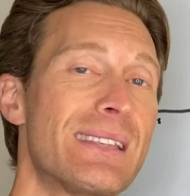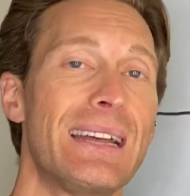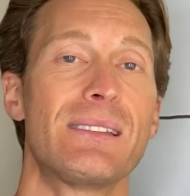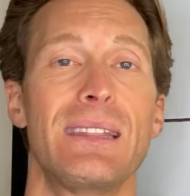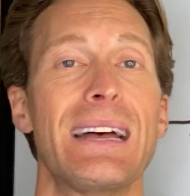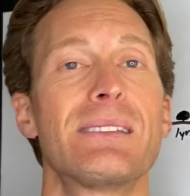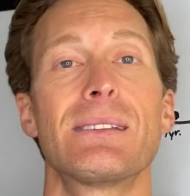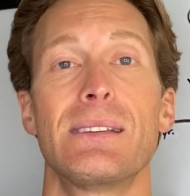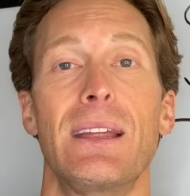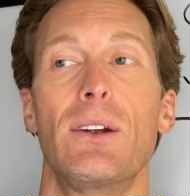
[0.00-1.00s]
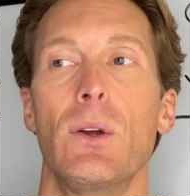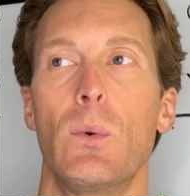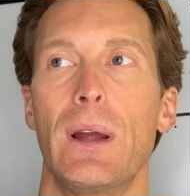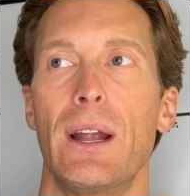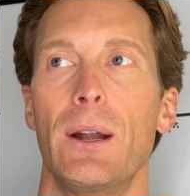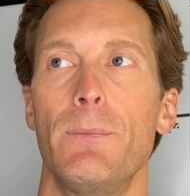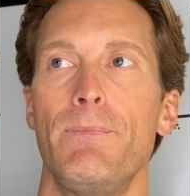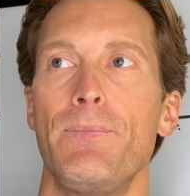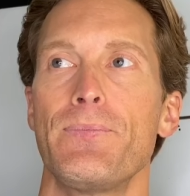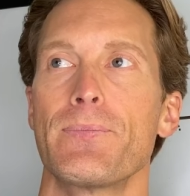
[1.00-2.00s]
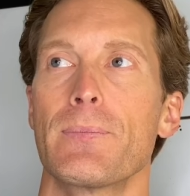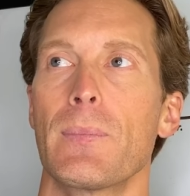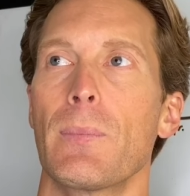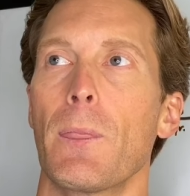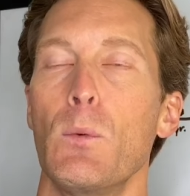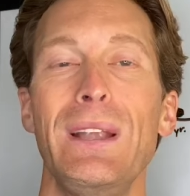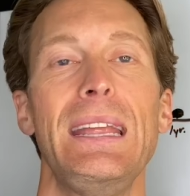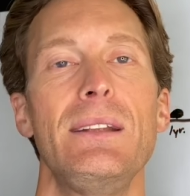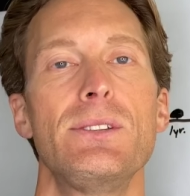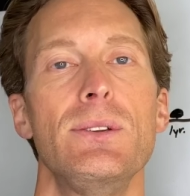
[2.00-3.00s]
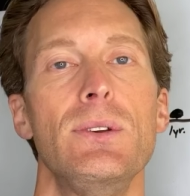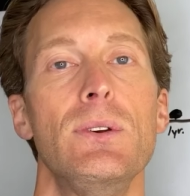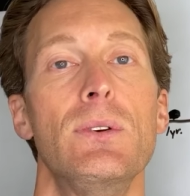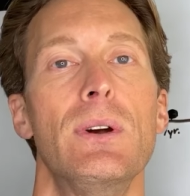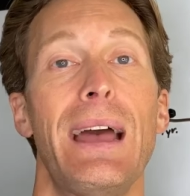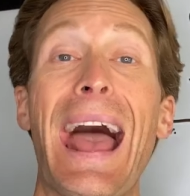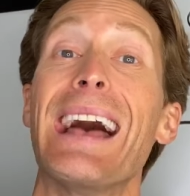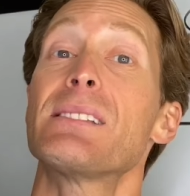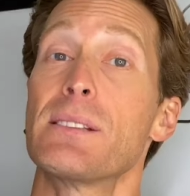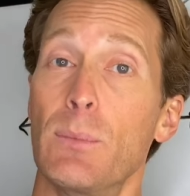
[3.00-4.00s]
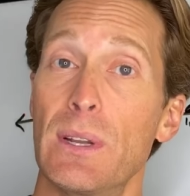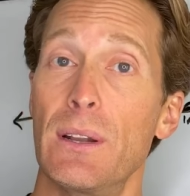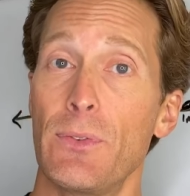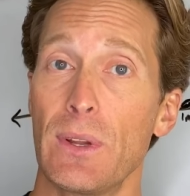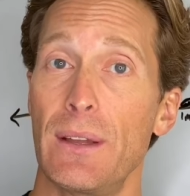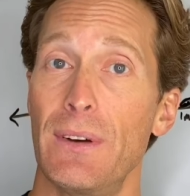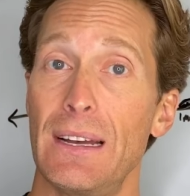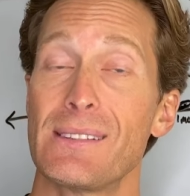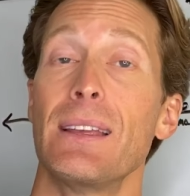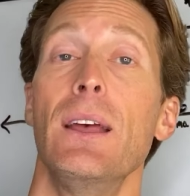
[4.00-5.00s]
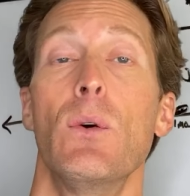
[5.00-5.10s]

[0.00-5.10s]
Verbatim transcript: That, that's a scenario where we need to ask someone to forgive us.